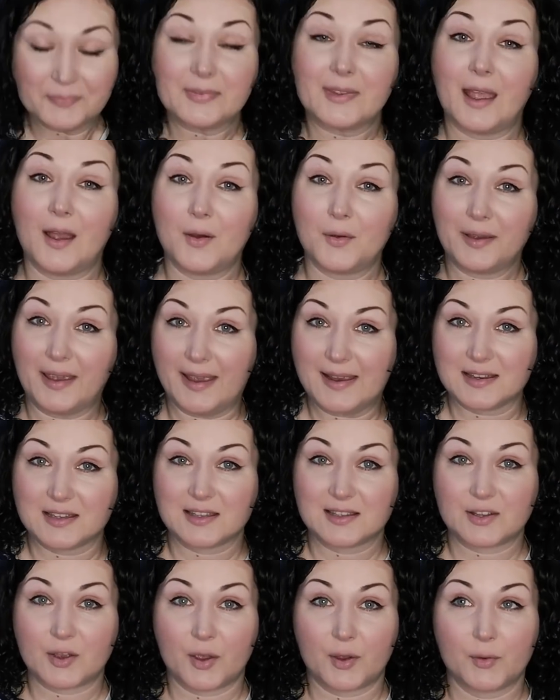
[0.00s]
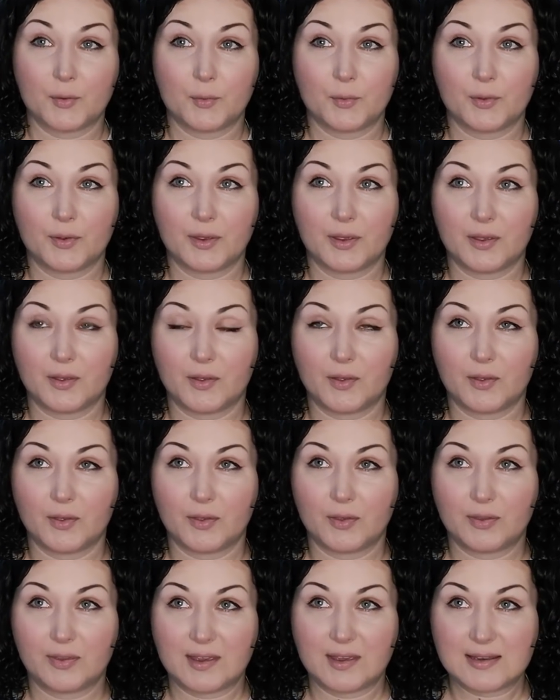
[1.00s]
Okay, so
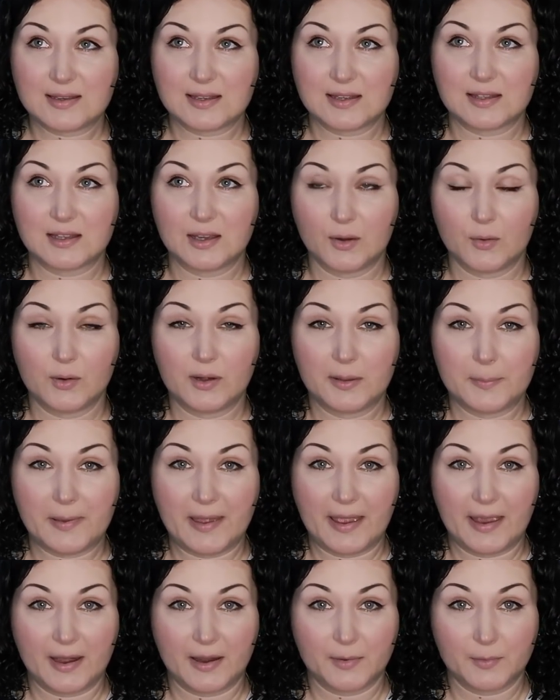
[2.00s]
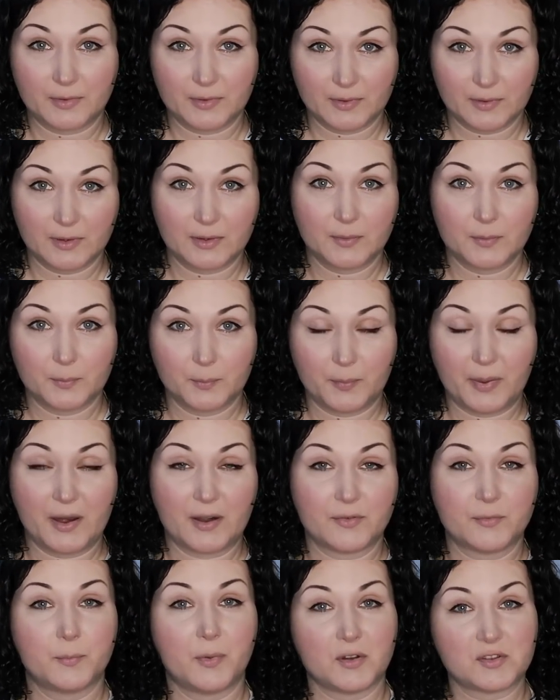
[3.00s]
this is the only pair
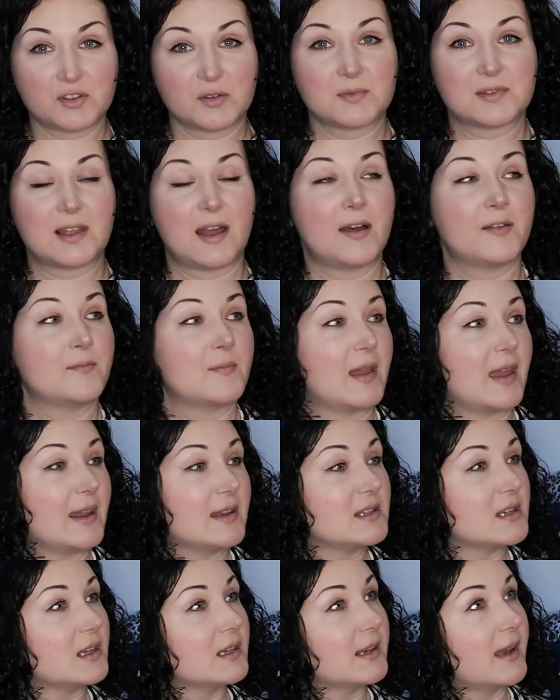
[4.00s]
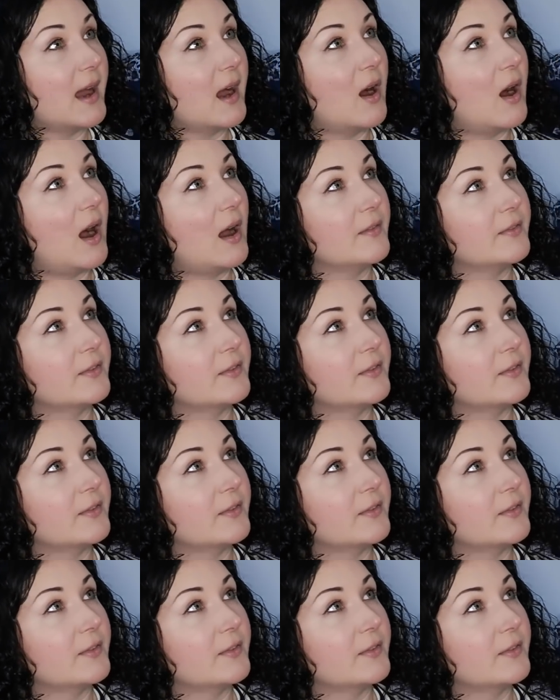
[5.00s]
of bottoms that I've made. Now I